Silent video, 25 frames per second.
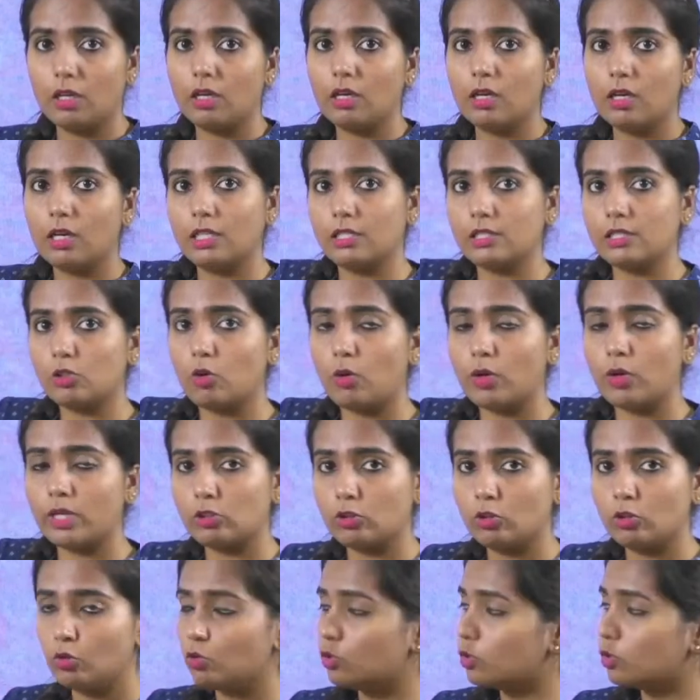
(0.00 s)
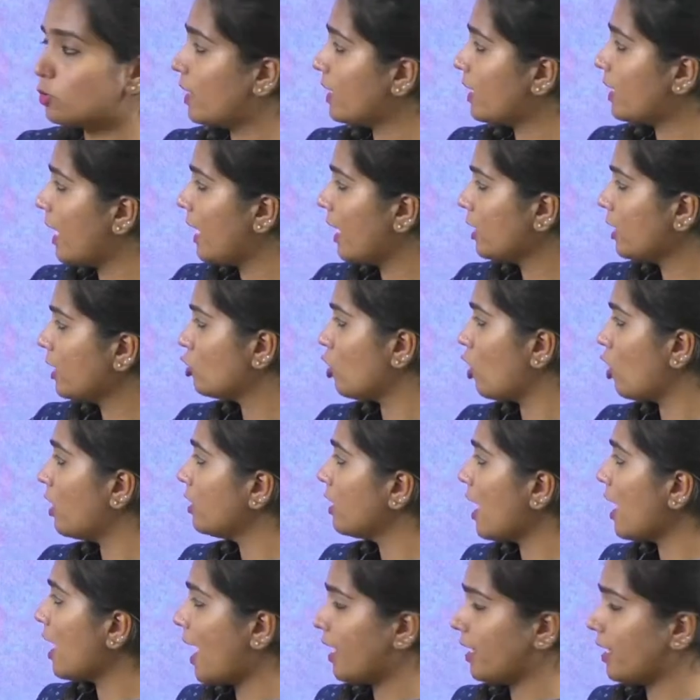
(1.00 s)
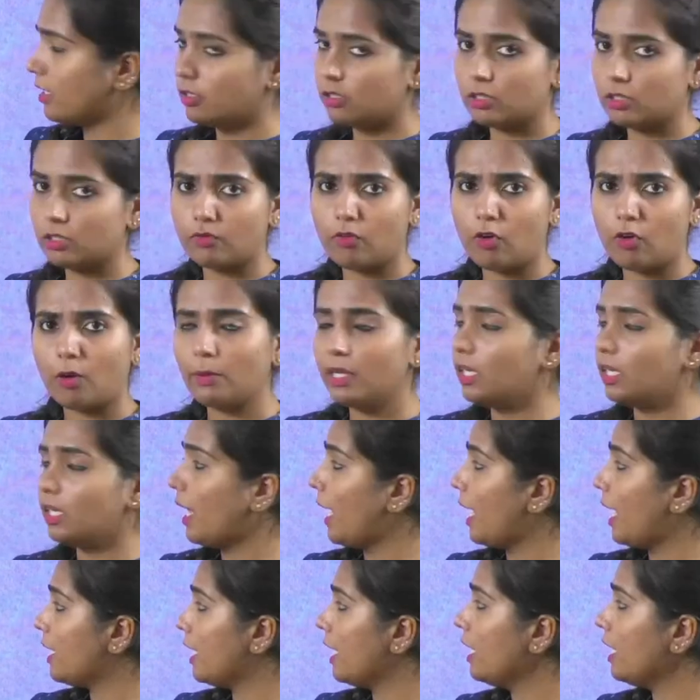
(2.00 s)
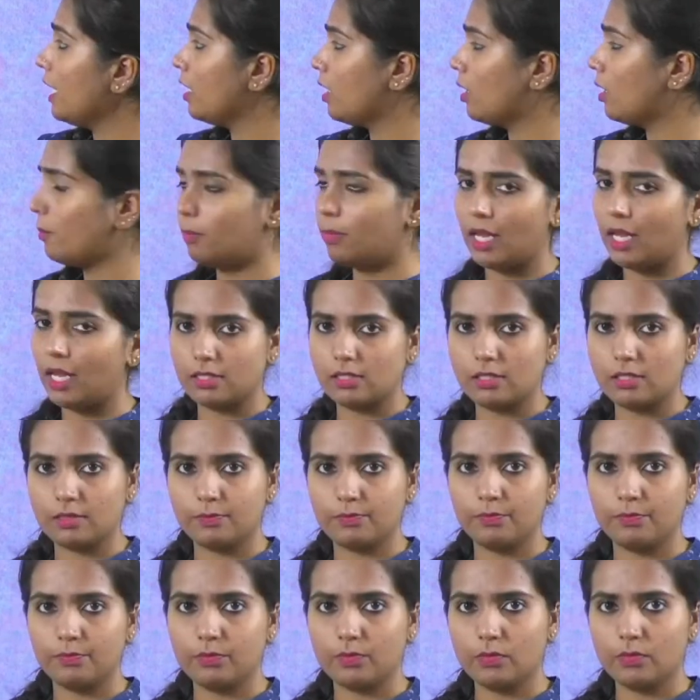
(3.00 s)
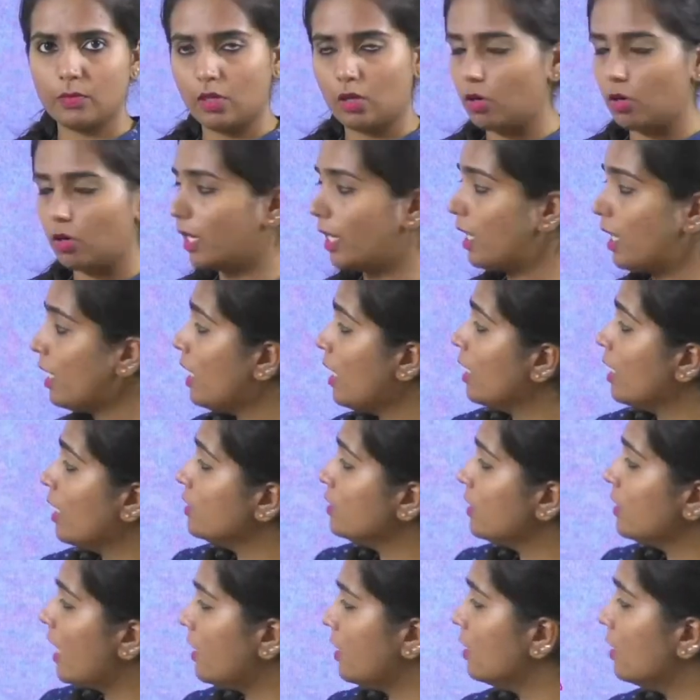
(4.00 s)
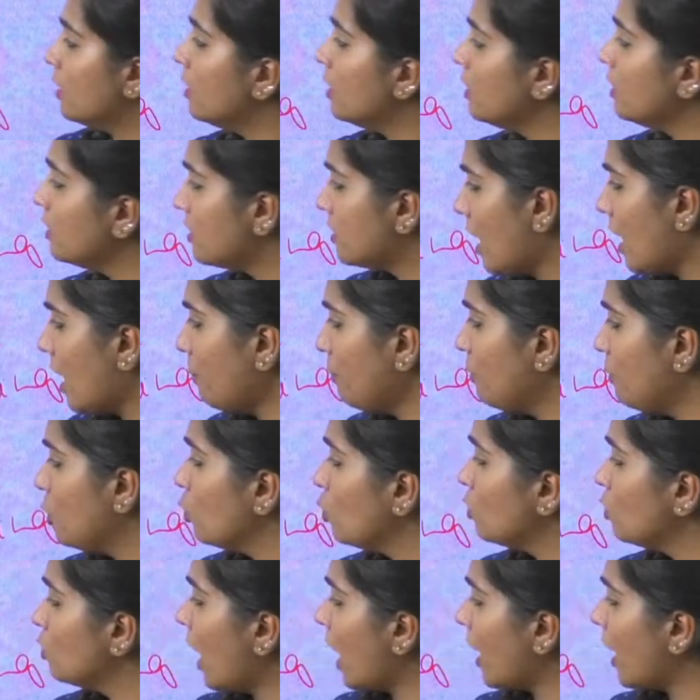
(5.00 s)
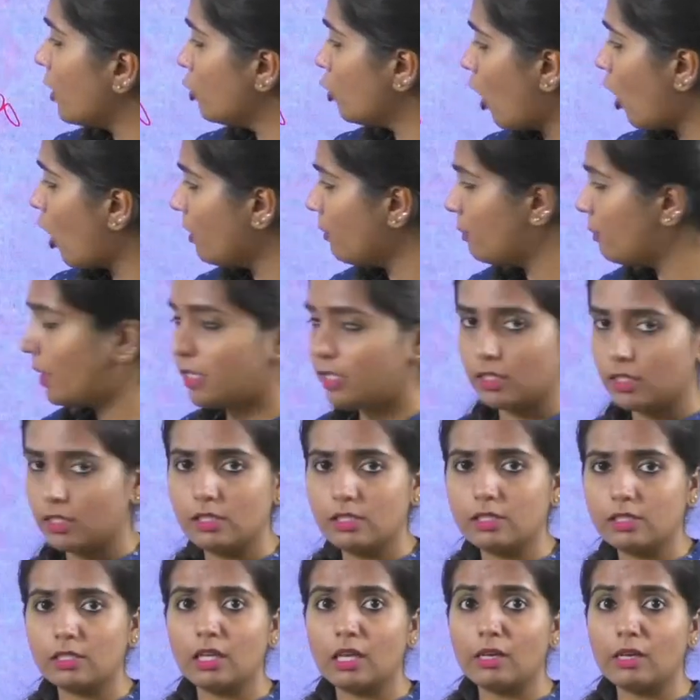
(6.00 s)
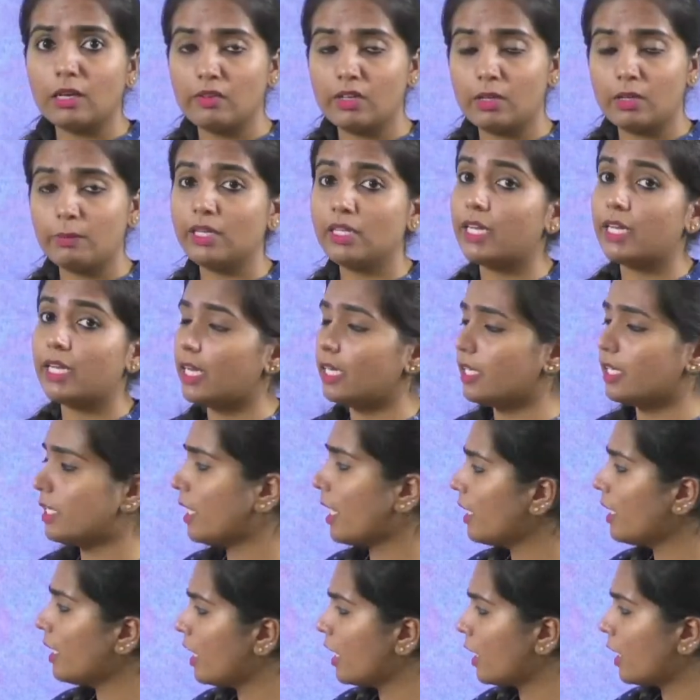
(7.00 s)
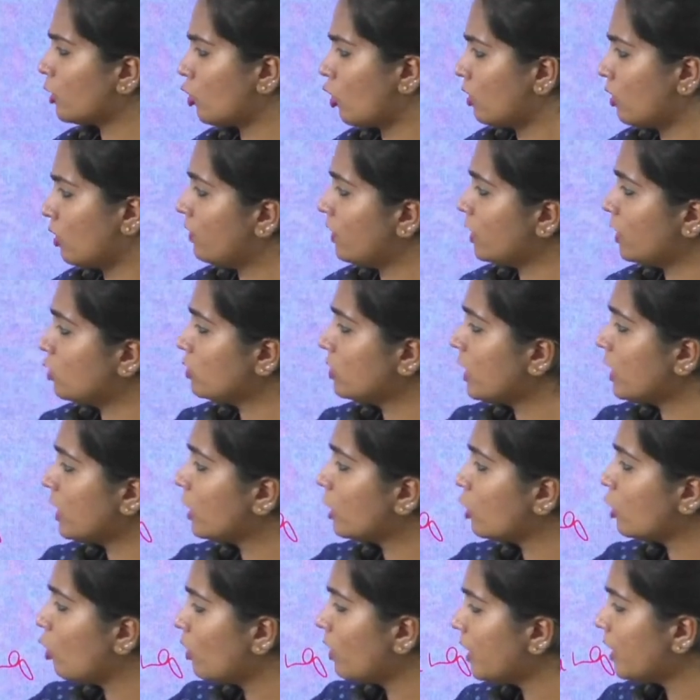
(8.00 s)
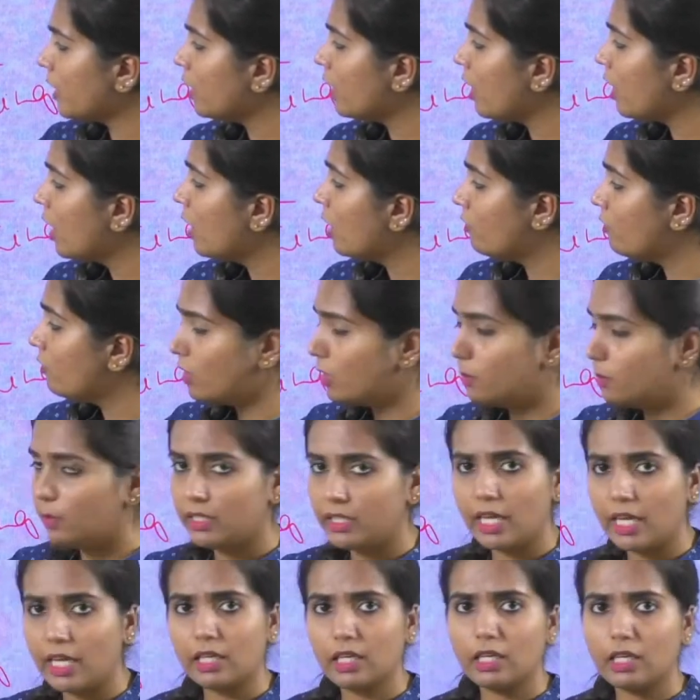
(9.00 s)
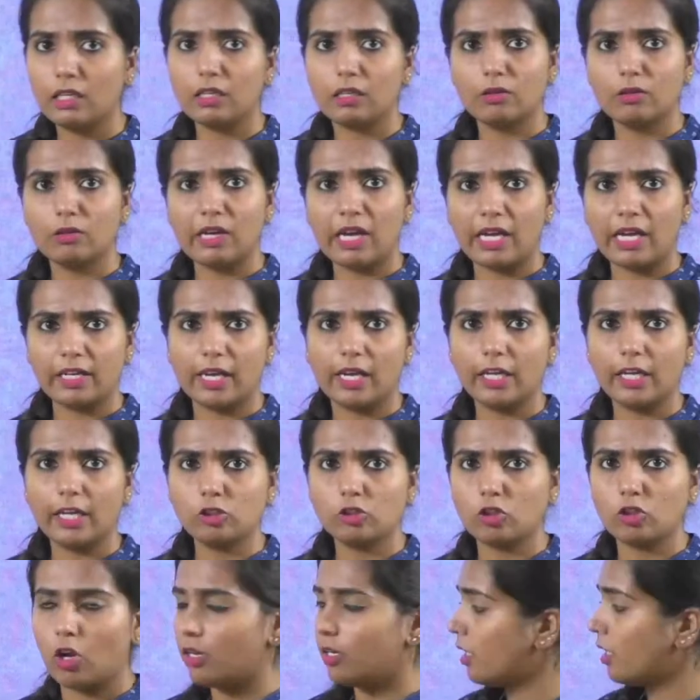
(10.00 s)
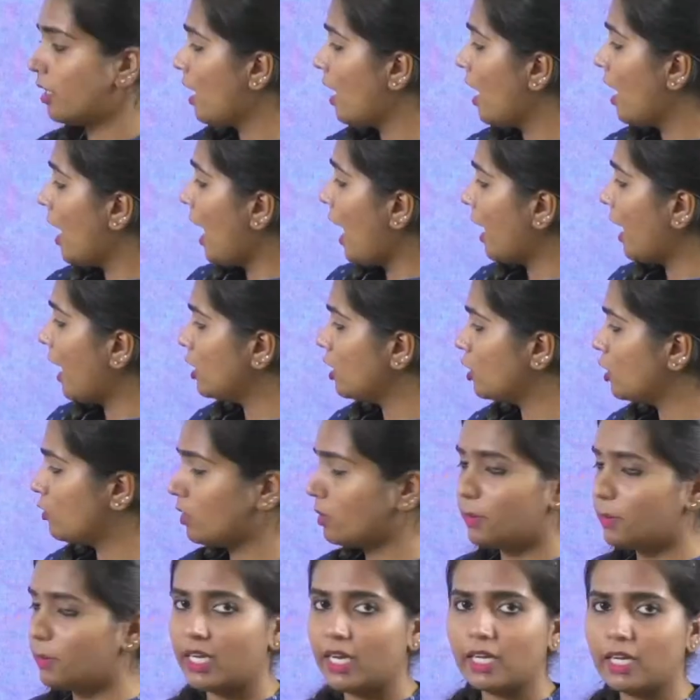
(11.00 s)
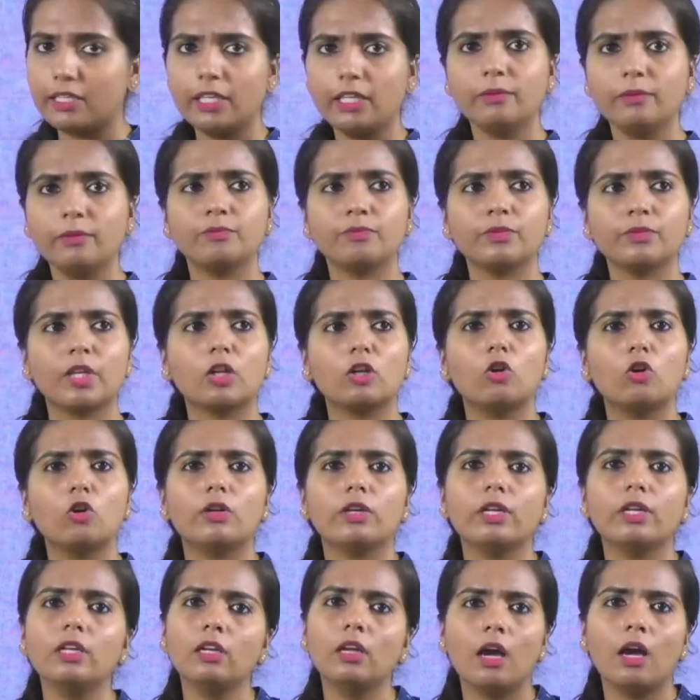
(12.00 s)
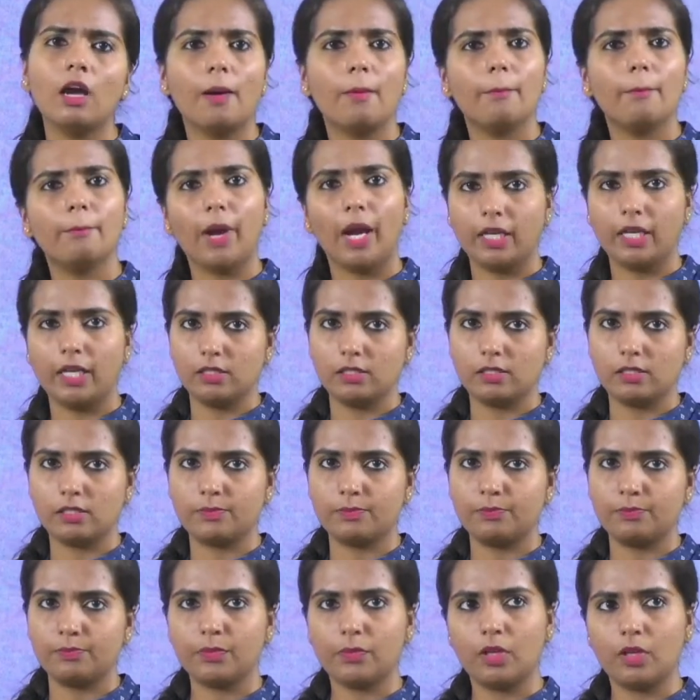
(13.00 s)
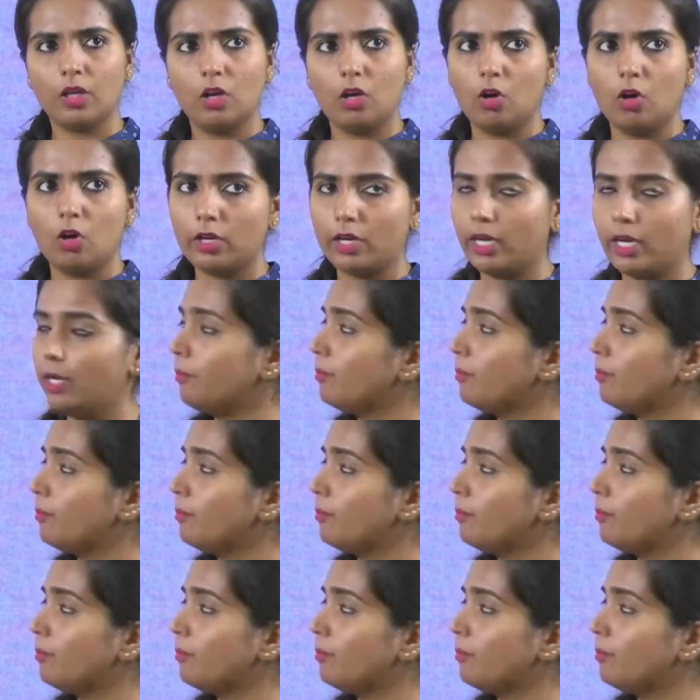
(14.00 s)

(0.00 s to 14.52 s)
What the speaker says: is going to lose one electron and it is forming Na+. Okay. Then in step 2, our non-metals will be gaining an electron. When you see chlorine will be taking an electron and it will be getting chlorine minus. Okay.